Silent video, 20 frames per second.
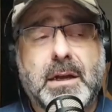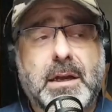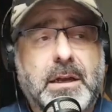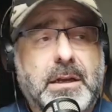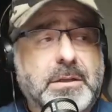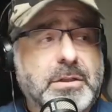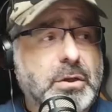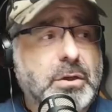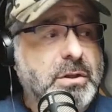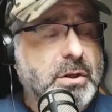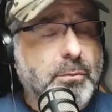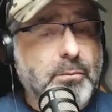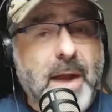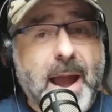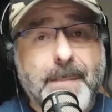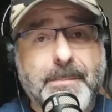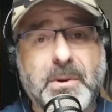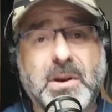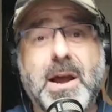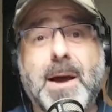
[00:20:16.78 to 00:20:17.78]
So to
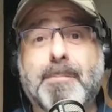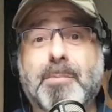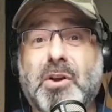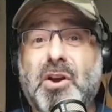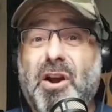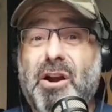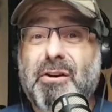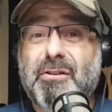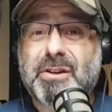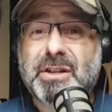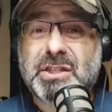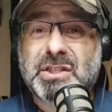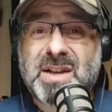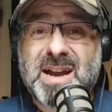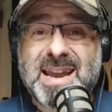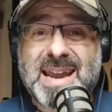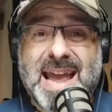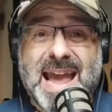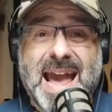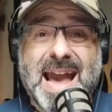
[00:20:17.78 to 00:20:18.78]
wrap it up, courage
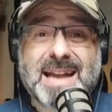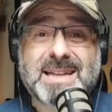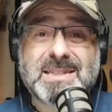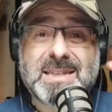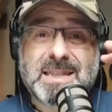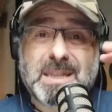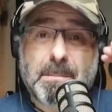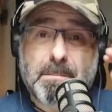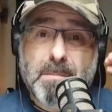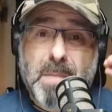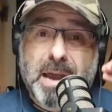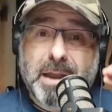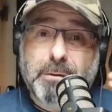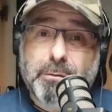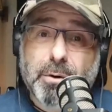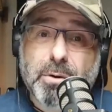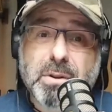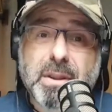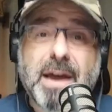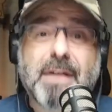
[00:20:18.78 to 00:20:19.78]
kind of acts at the
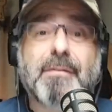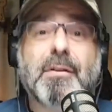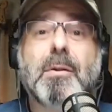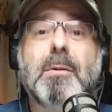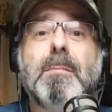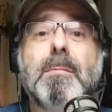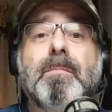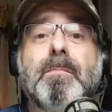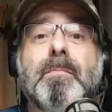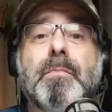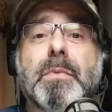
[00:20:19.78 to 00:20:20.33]
micro level.